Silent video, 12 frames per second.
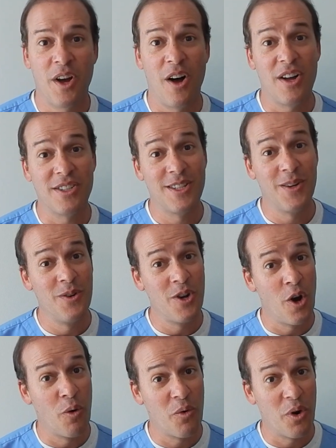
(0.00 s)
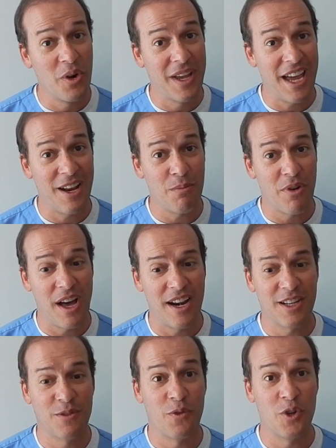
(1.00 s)
Also, no Rogaine
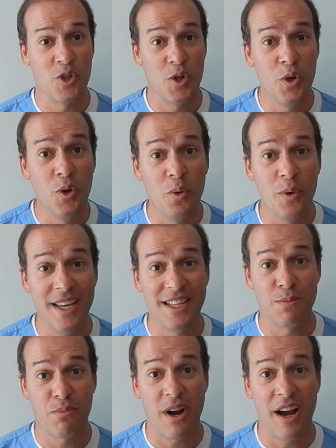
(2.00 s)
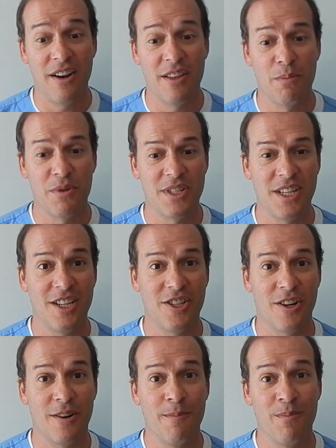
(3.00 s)
products for 2 weeks prior to the
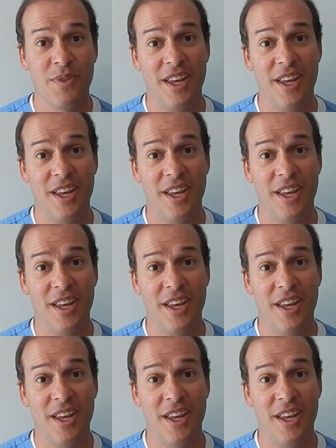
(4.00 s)
procedure.